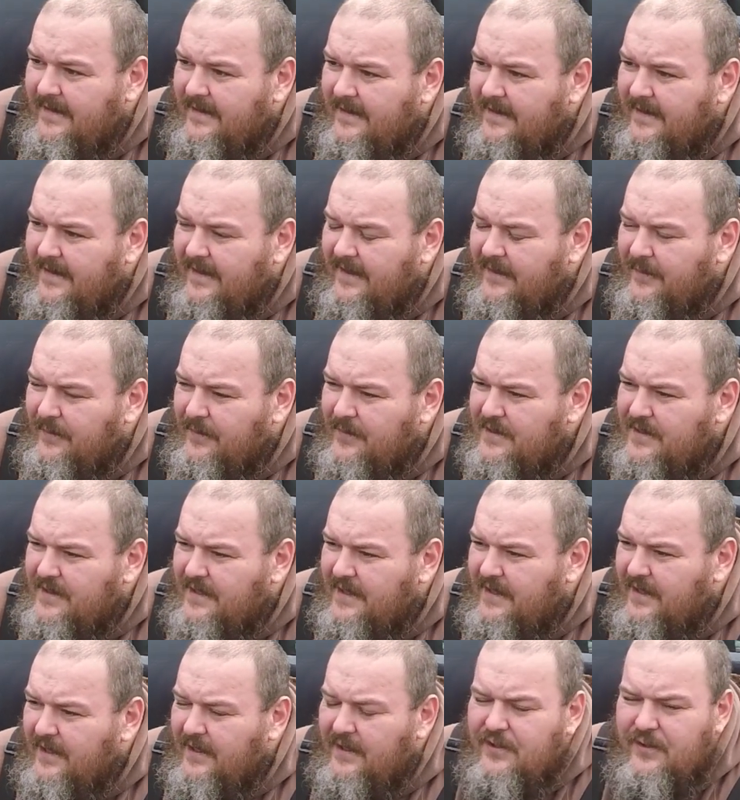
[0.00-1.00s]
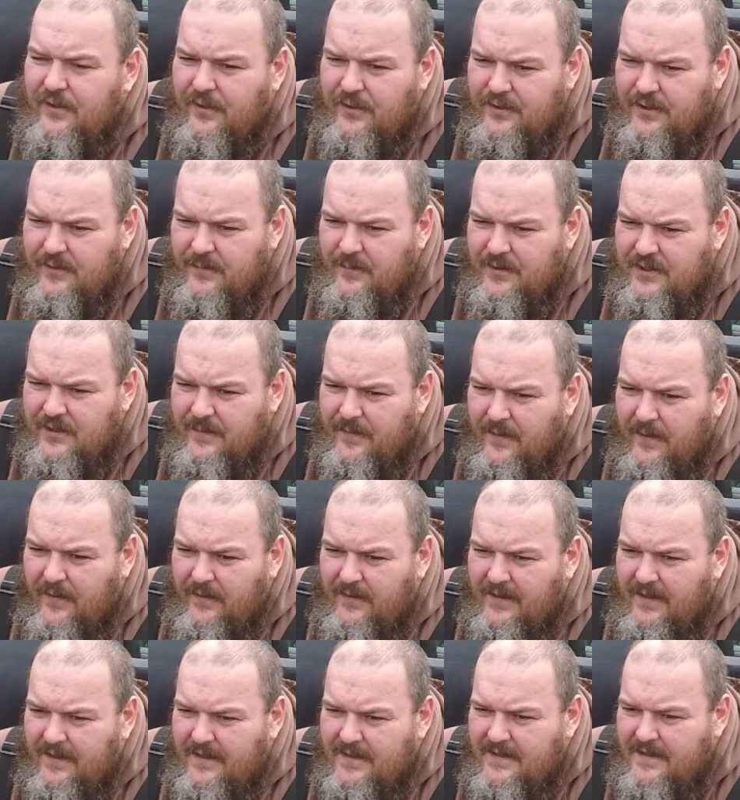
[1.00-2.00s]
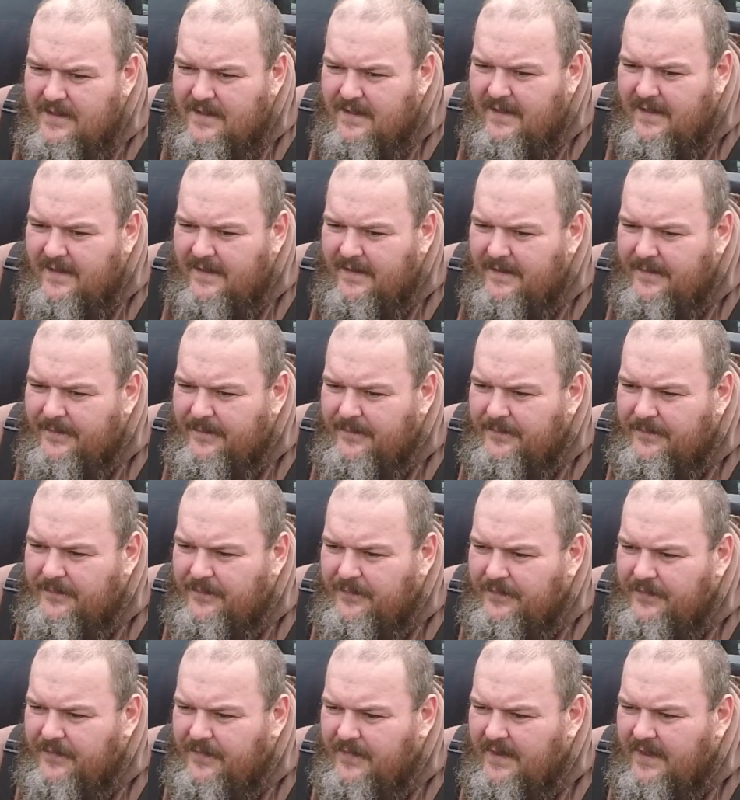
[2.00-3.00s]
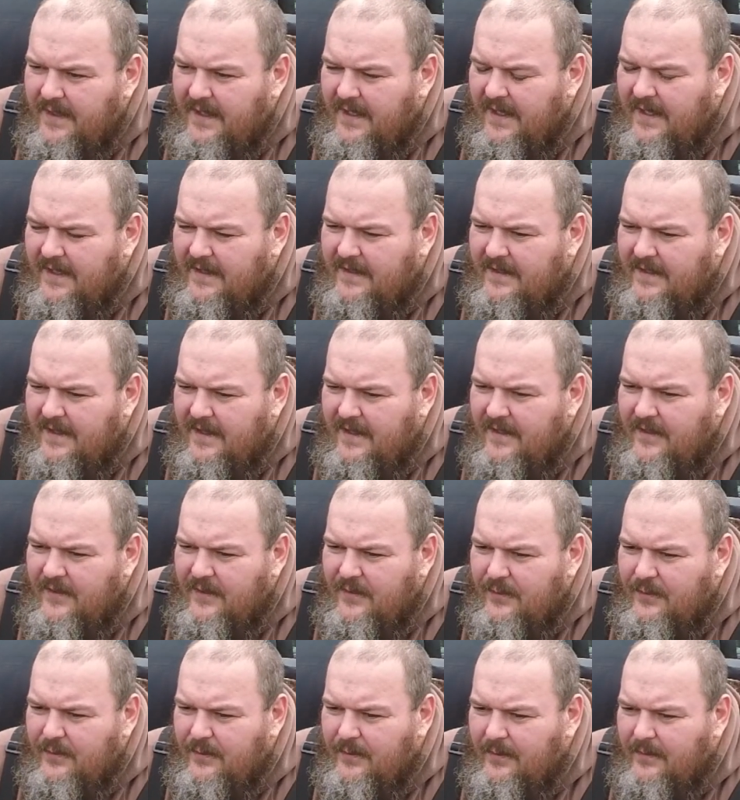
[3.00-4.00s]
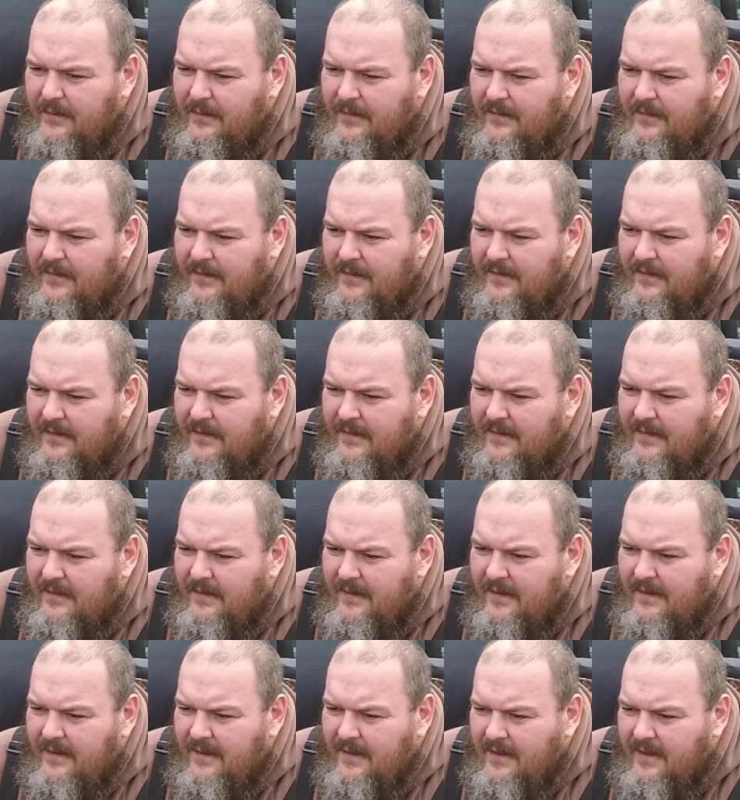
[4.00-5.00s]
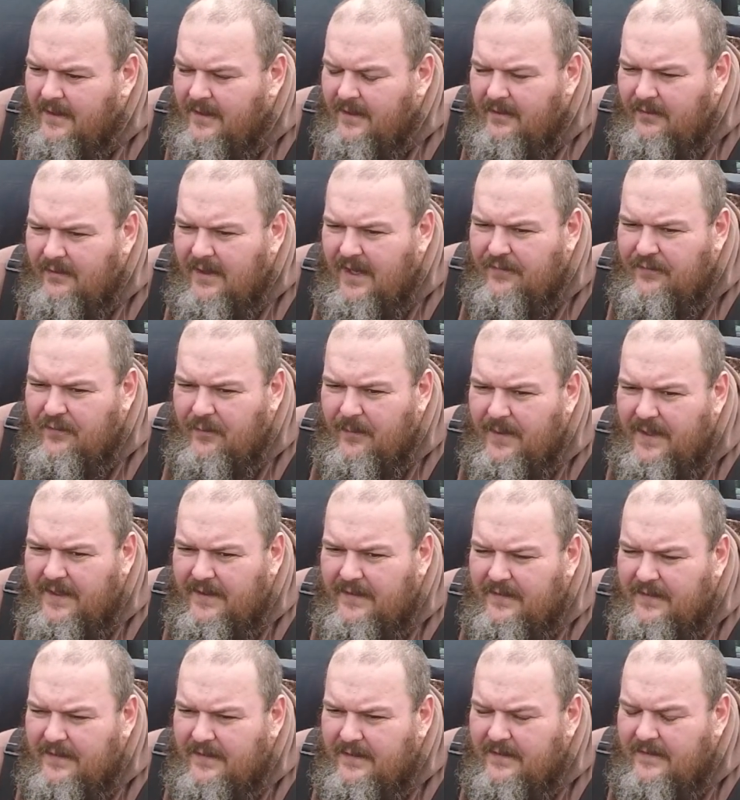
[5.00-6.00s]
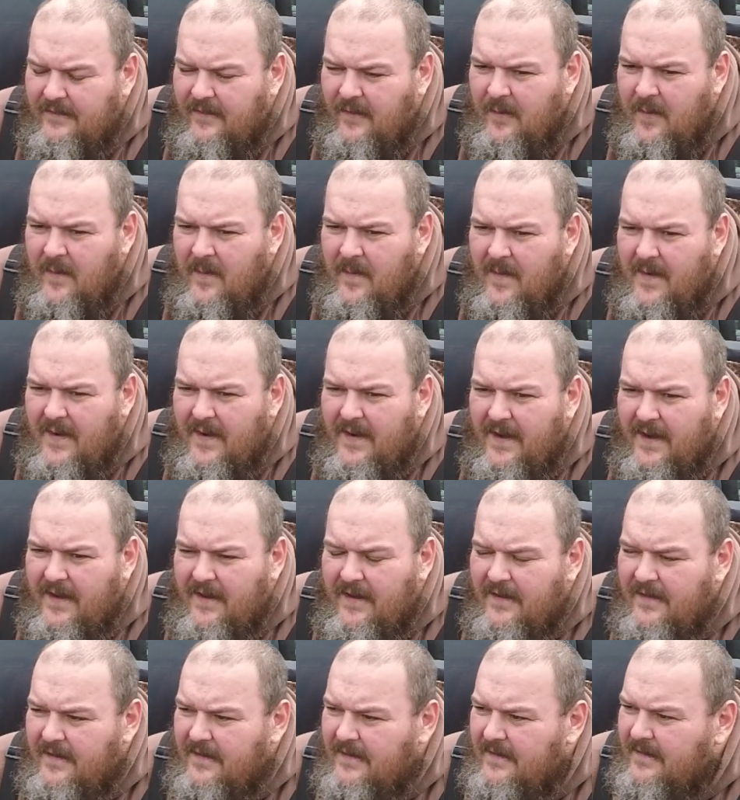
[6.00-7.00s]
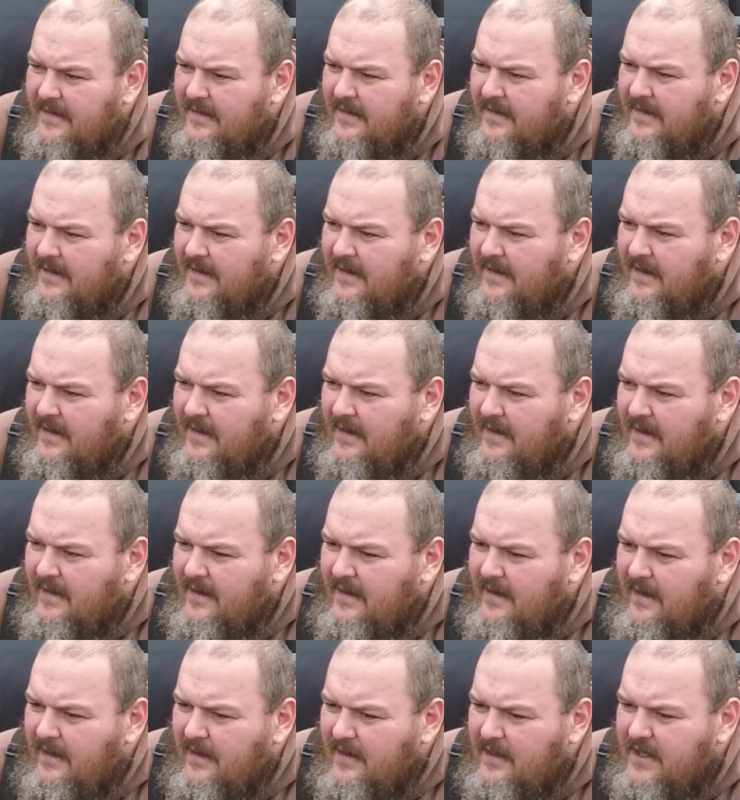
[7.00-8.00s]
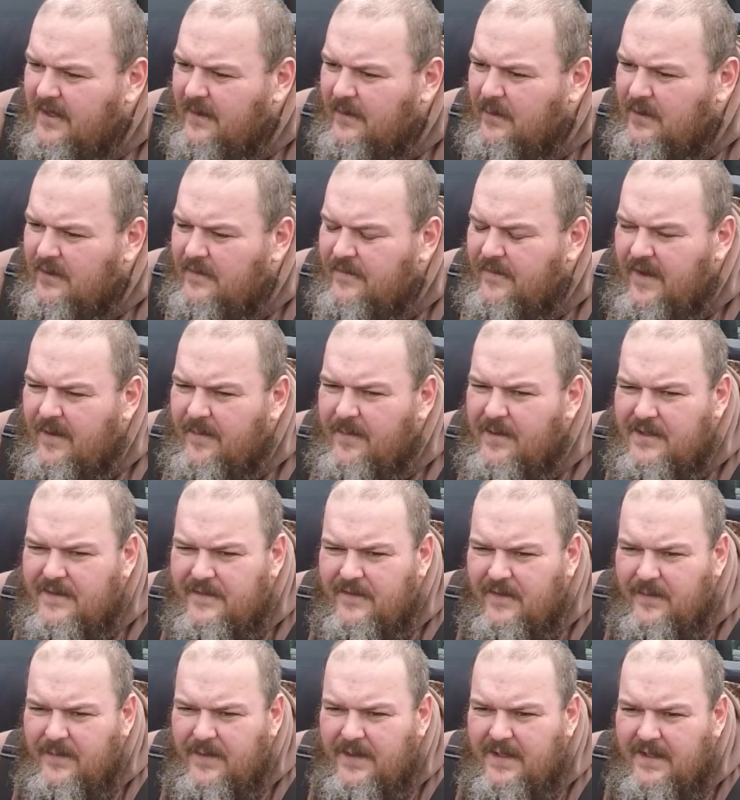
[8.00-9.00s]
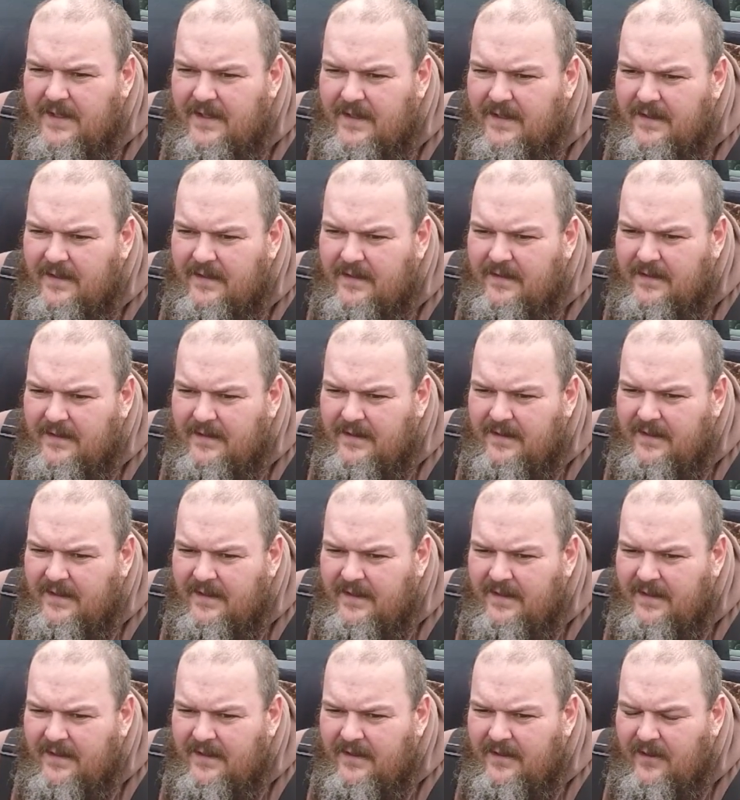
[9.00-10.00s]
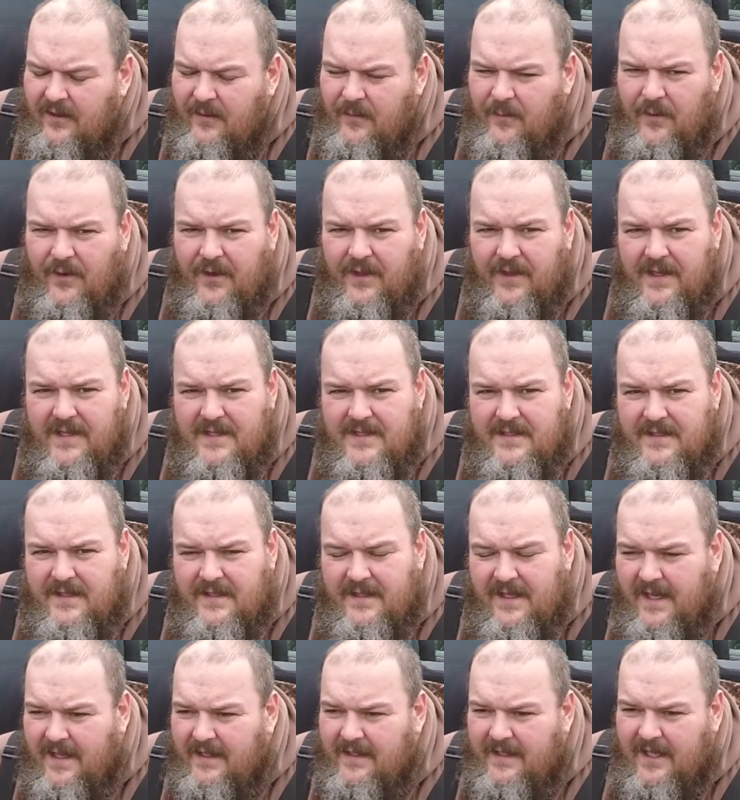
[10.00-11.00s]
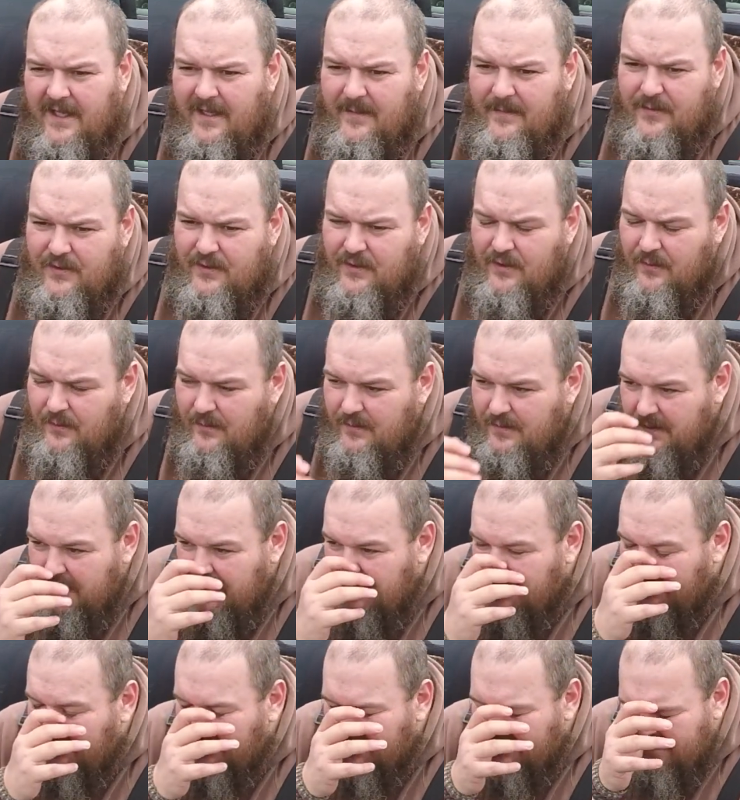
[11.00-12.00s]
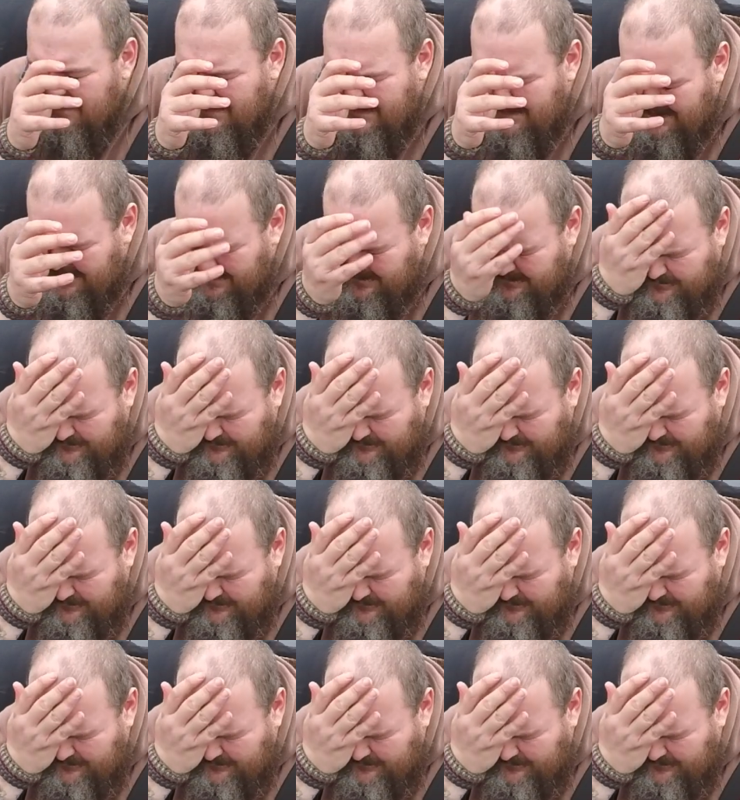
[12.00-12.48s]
And the discussion was about this 18-year-old reprobate from America. She was famous for being on one of these daytime shows, and she was a